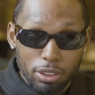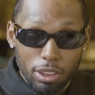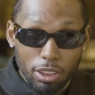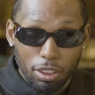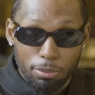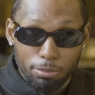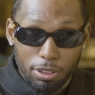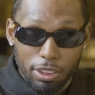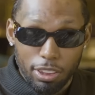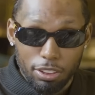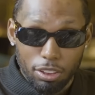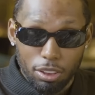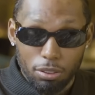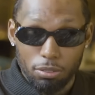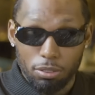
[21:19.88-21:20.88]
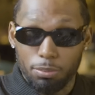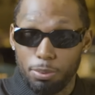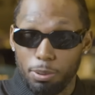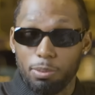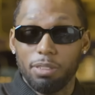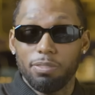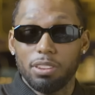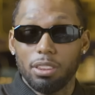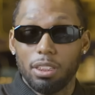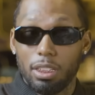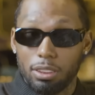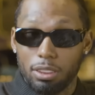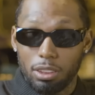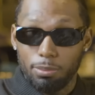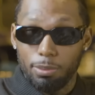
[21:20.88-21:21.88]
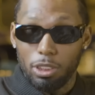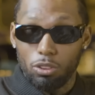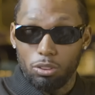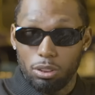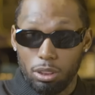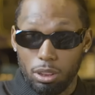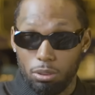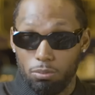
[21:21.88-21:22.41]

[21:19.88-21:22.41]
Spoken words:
noncy though, I'm just letting you know. Do people ever said that sounds a bit noncy?